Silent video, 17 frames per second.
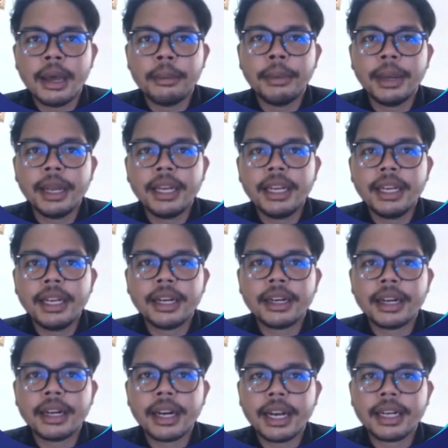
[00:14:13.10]
Many
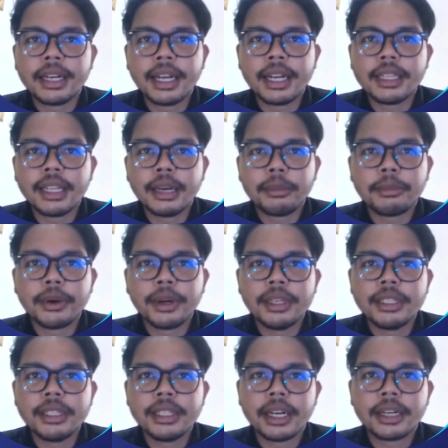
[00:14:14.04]
red data
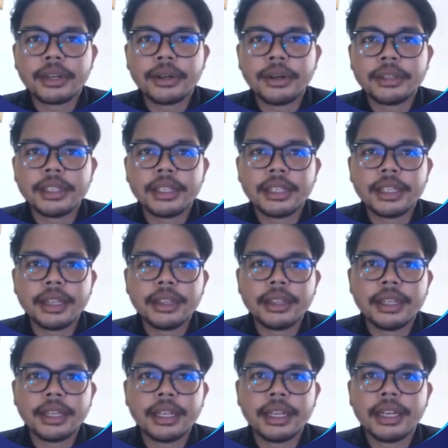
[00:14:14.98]
points are
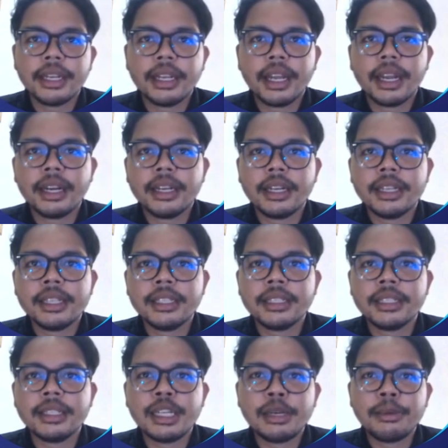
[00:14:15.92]
concentrated in
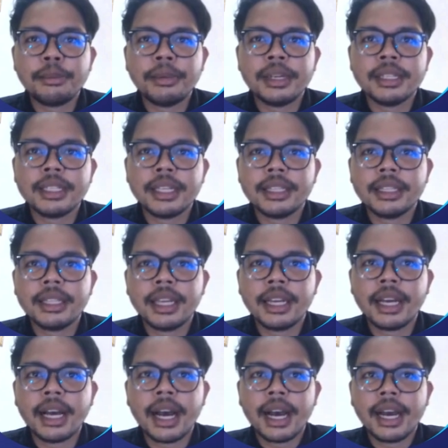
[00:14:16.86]
areas
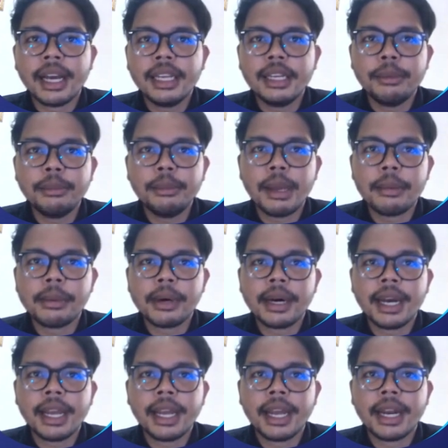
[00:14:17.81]
representing higher
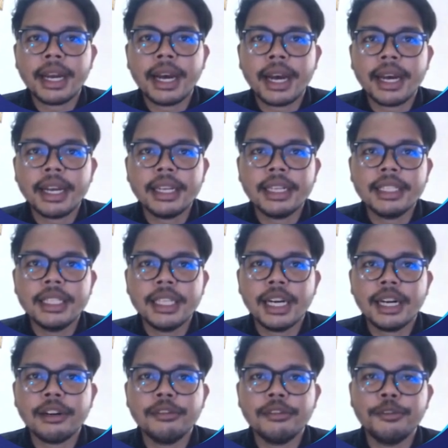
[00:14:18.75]
BMI and higher
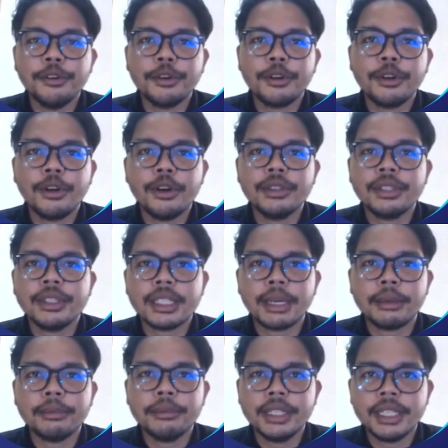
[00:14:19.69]
junk food
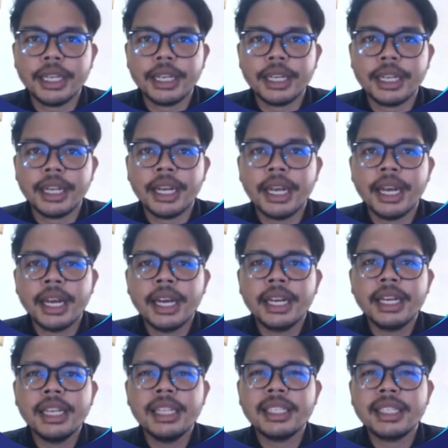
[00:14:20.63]
consumption.
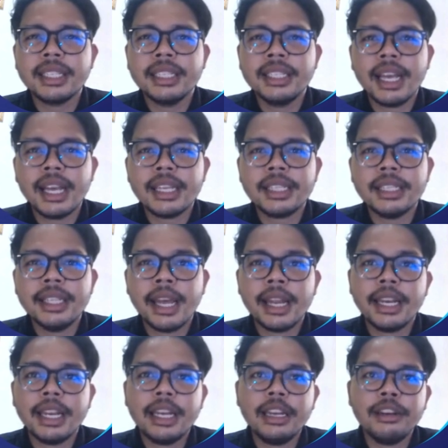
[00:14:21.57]
This suggests that
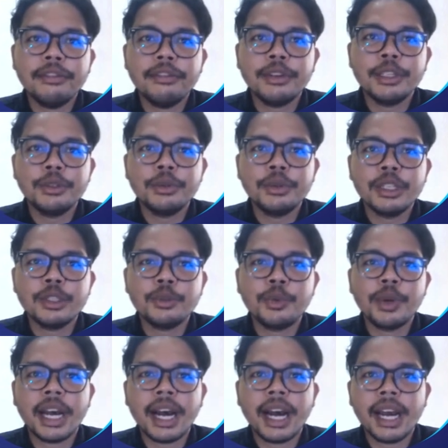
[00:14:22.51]
individuals
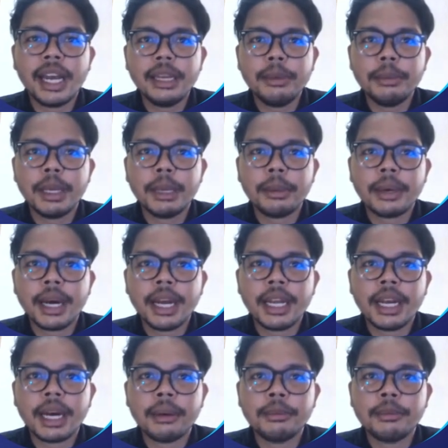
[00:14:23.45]
with higher BMI
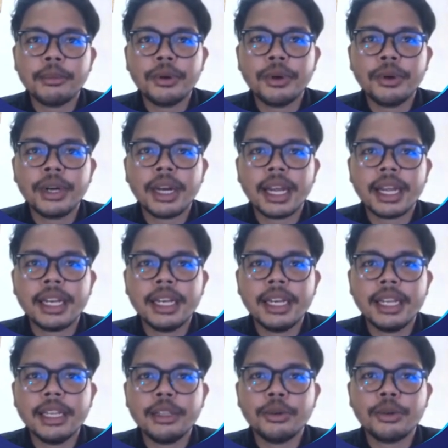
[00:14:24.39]
are more
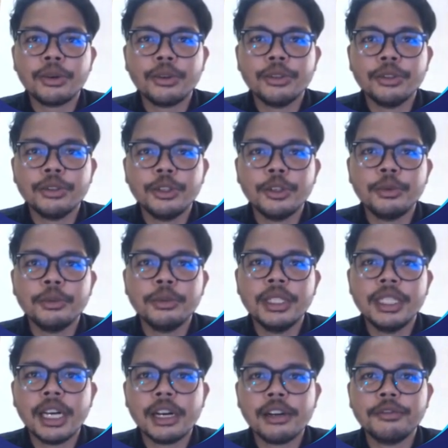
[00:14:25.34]
likely to consume
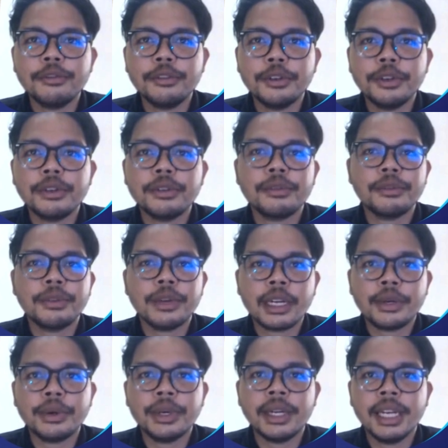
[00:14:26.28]
junk food
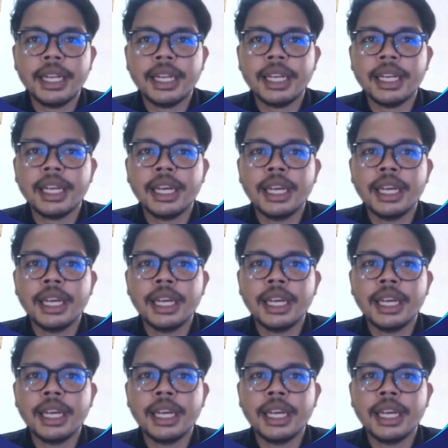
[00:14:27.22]
frequently,